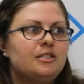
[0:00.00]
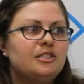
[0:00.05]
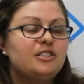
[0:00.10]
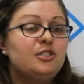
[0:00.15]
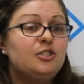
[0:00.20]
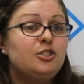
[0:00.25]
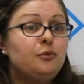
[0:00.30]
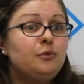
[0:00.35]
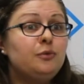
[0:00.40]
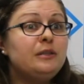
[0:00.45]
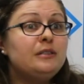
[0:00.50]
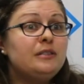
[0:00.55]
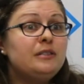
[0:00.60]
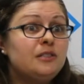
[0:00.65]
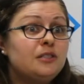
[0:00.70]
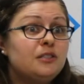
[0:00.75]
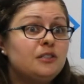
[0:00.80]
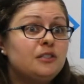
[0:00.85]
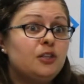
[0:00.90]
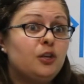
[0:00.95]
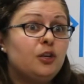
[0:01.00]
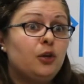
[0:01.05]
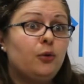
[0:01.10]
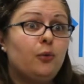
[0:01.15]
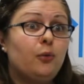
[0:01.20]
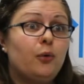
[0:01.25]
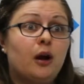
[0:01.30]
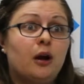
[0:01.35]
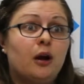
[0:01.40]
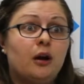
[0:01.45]
Students
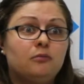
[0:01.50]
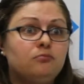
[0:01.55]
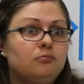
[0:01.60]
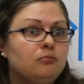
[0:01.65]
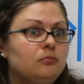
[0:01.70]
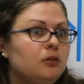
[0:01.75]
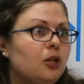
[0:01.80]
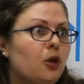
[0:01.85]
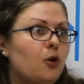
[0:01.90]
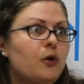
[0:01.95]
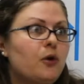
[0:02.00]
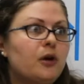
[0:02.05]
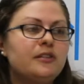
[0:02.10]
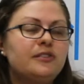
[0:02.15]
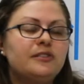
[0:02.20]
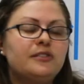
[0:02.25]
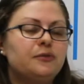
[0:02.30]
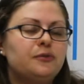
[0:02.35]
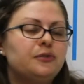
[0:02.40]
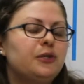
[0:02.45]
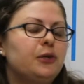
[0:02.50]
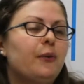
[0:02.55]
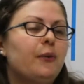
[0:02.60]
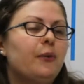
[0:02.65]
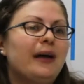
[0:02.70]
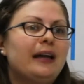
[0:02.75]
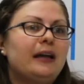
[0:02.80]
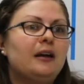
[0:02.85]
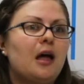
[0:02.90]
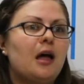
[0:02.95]
who are lower
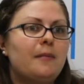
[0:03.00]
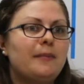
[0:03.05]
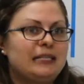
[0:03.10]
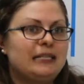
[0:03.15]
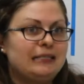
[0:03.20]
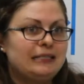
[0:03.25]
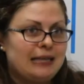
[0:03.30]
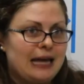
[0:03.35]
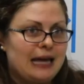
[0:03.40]
socioeconomic